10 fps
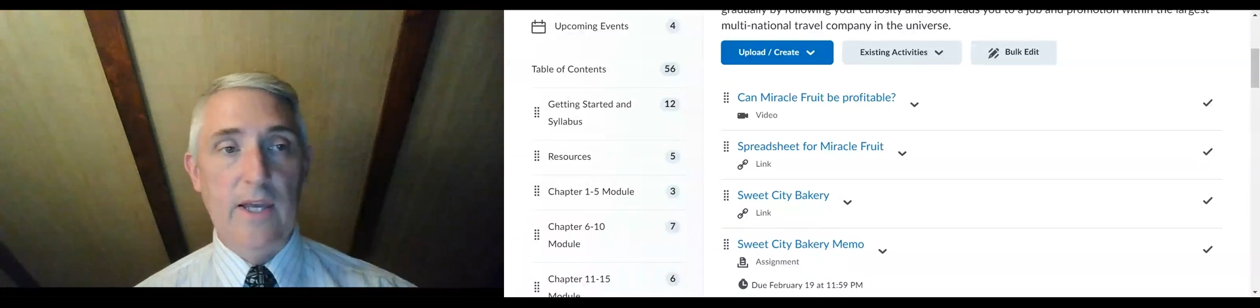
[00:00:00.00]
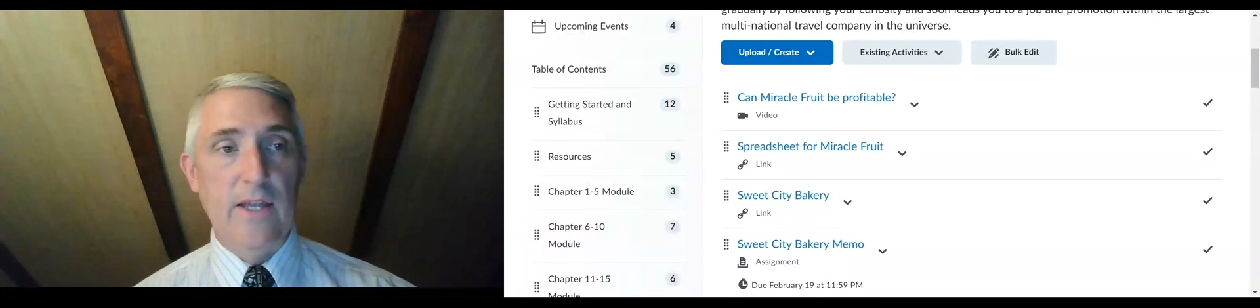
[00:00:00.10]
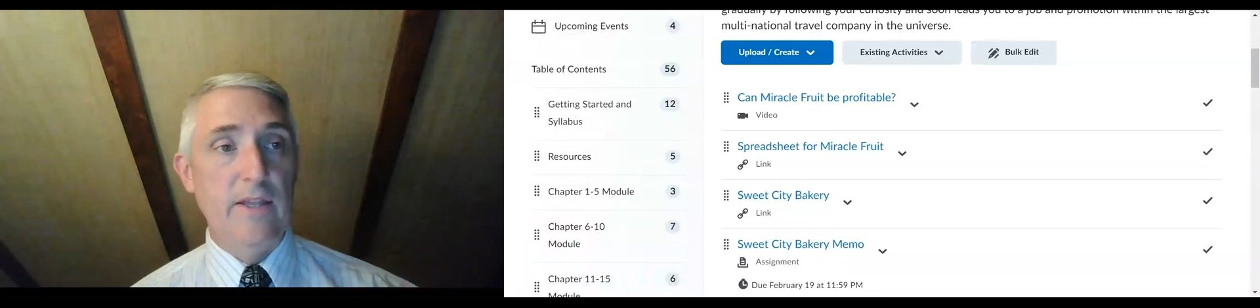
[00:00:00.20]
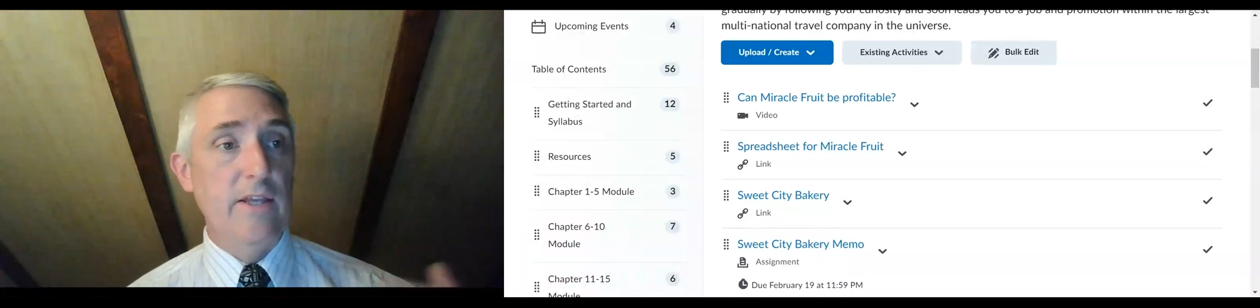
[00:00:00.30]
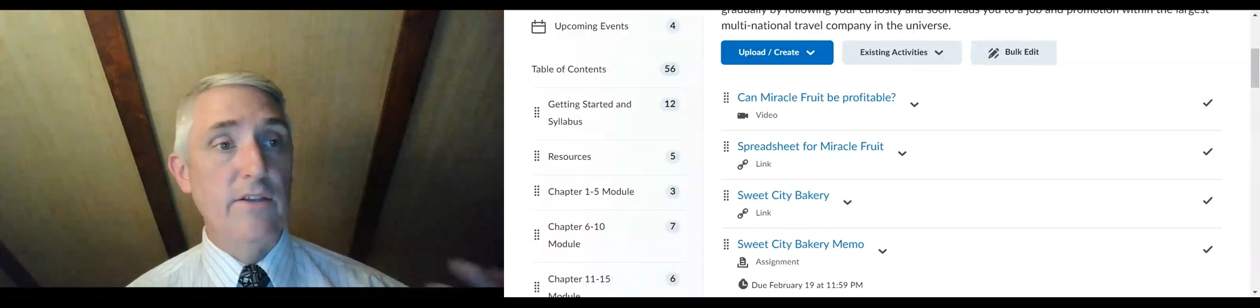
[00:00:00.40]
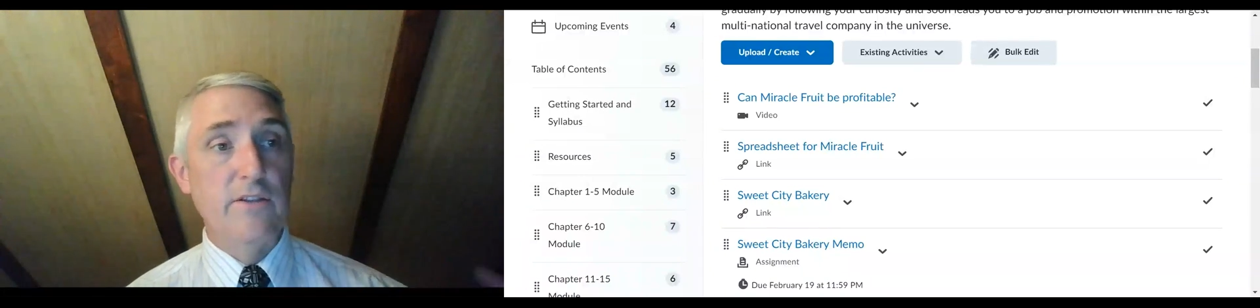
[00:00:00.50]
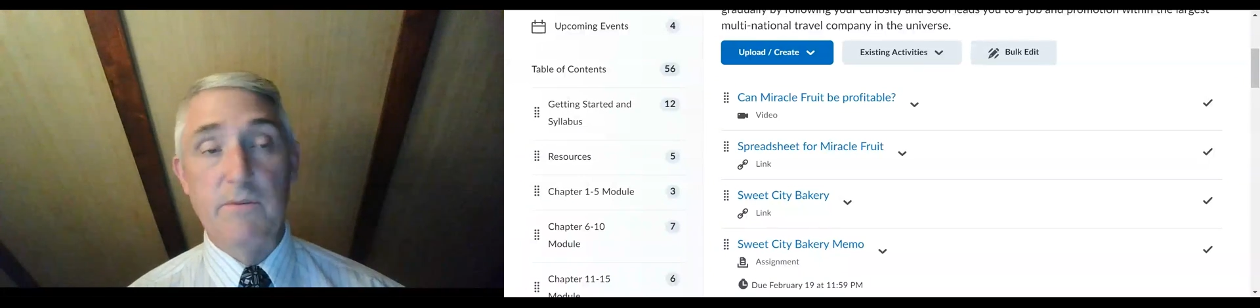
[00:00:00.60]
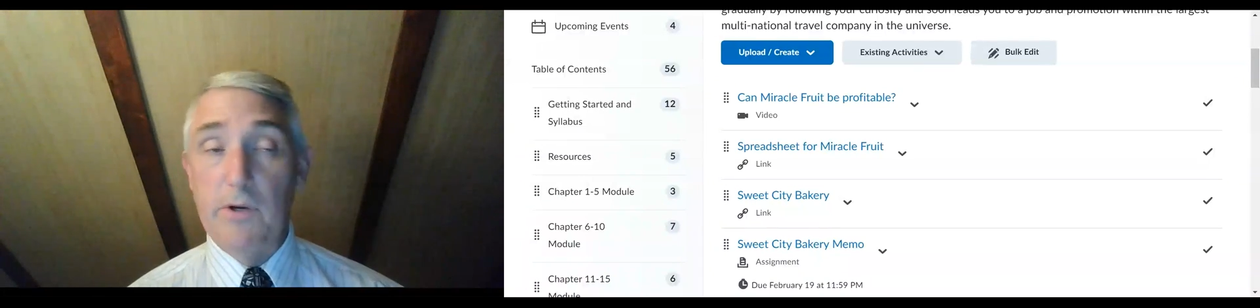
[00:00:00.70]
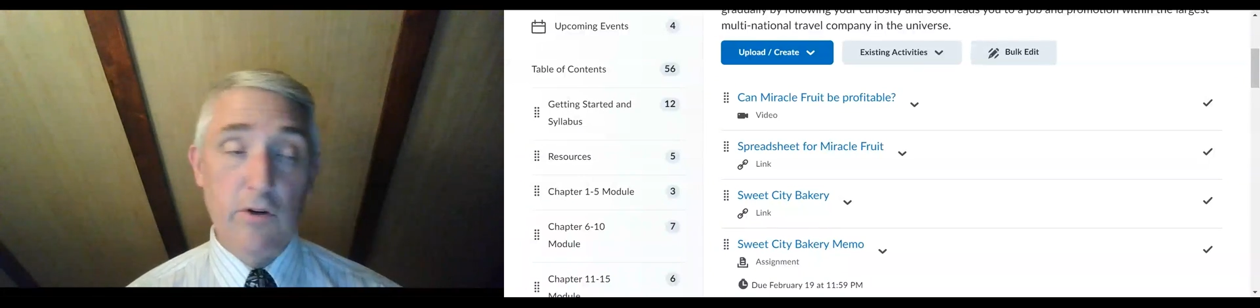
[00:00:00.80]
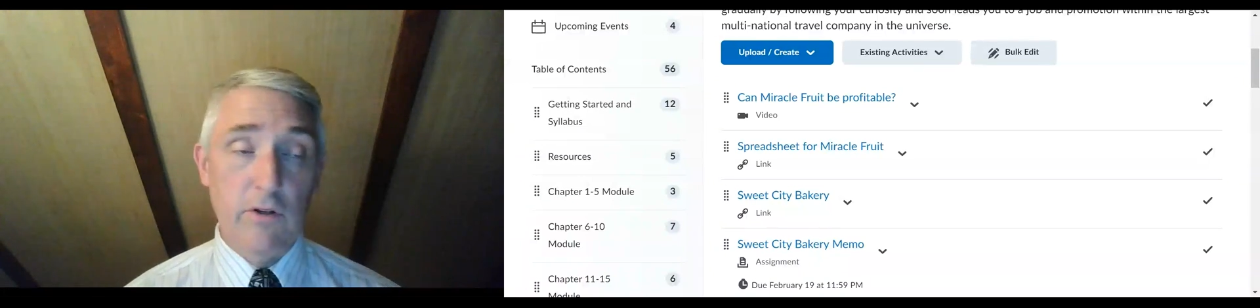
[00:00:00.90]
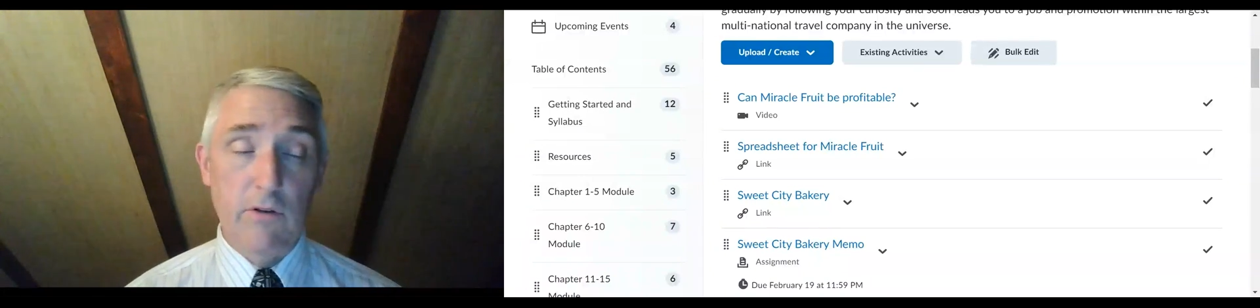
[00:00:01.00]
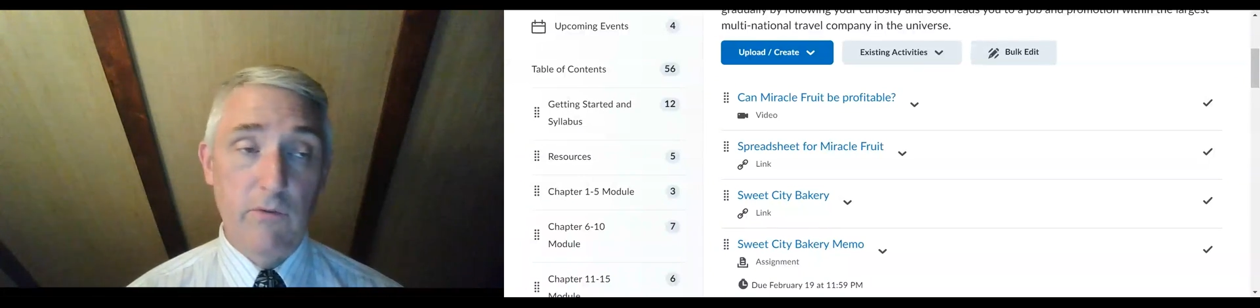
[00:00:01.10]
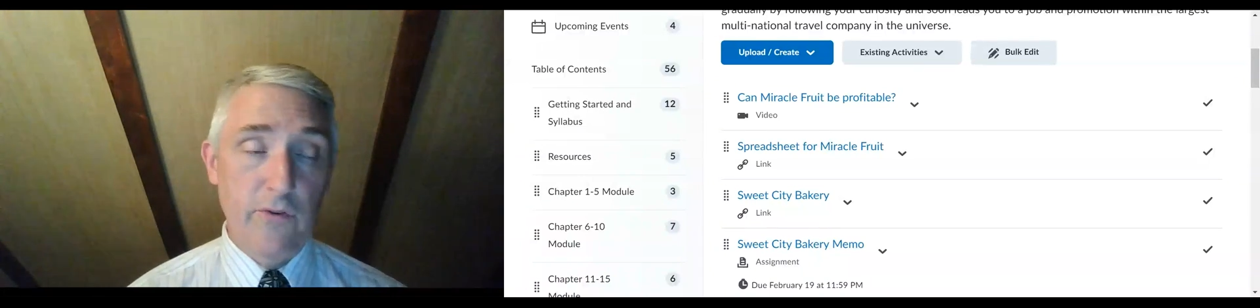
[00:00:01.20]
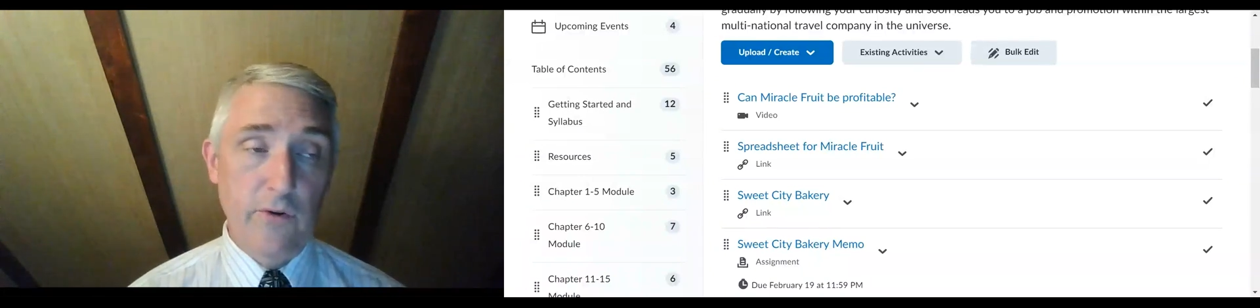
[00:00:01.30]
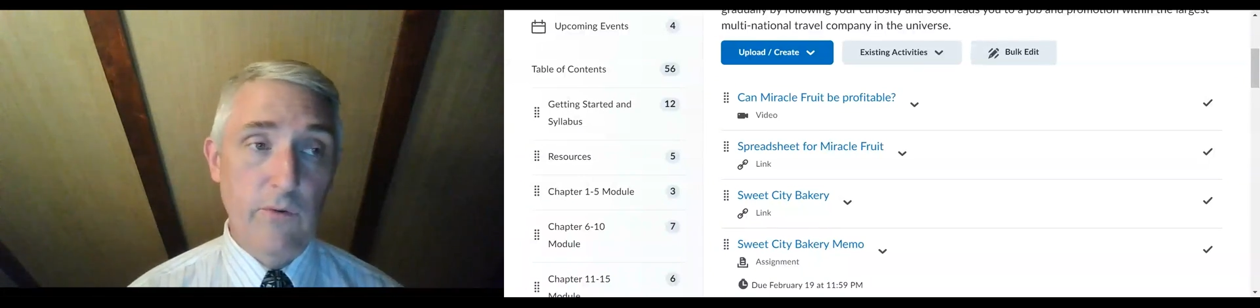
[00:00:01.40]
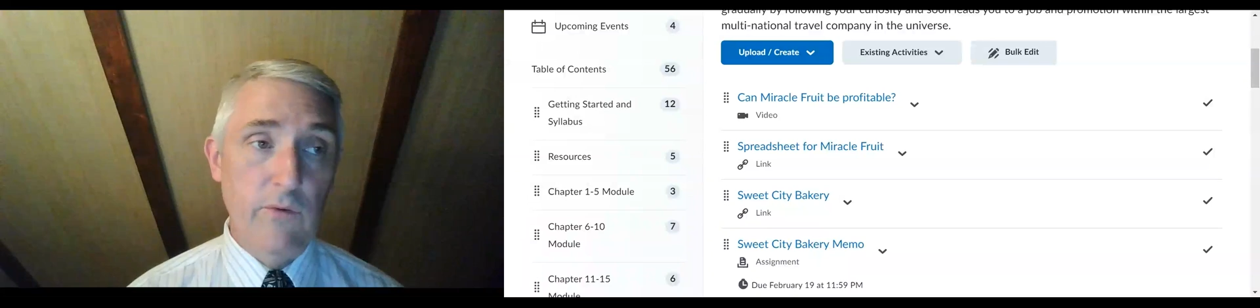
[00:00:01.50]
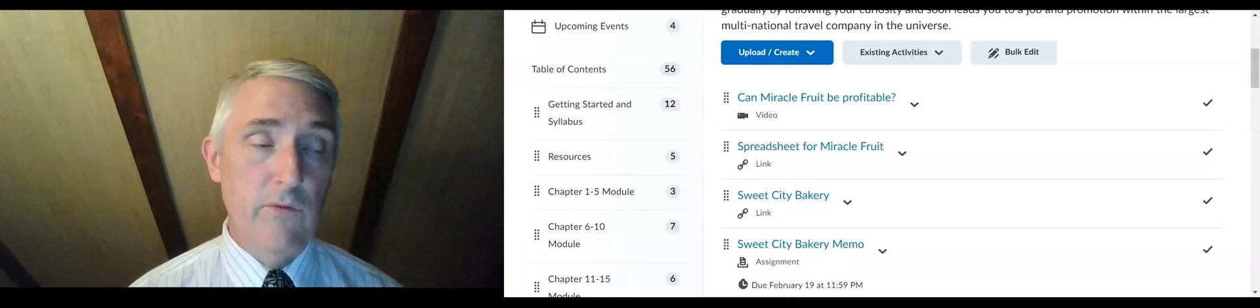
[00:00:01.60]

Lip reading: in this miracle fruit